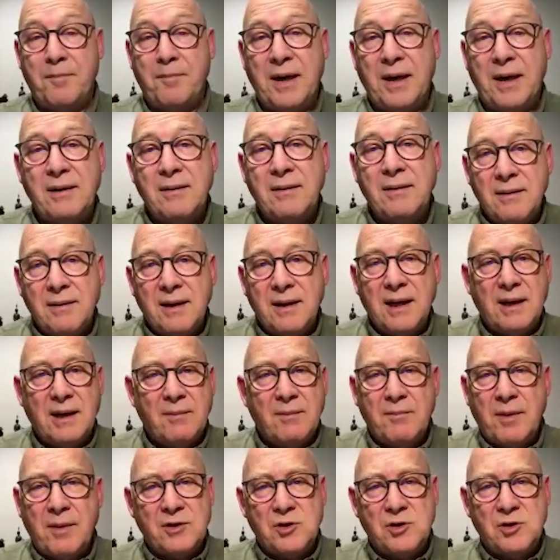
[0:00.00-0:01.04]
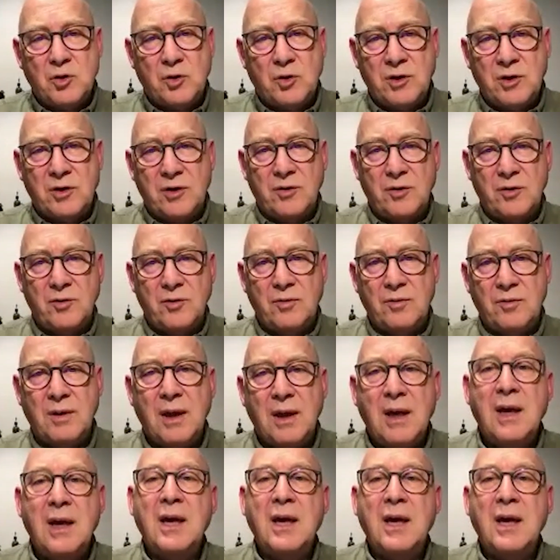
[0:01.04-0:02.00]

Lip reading: But yeah, by talking to